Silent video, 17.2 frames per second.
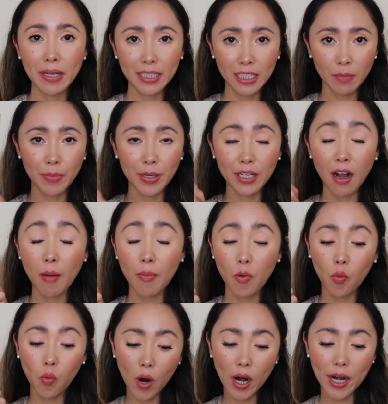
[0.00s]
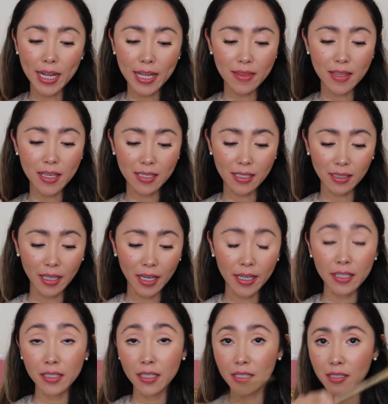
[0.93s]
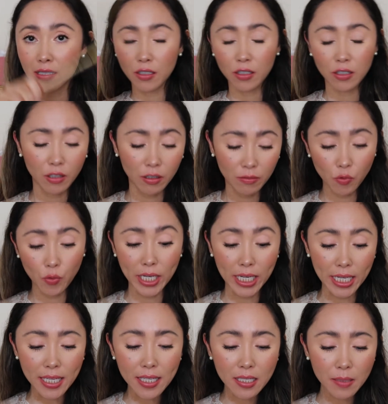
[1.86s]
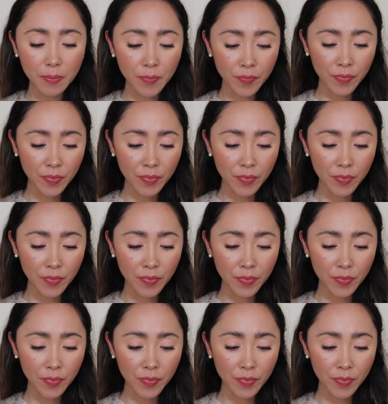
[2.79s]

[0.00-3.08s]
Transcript: I did pick up one in this release.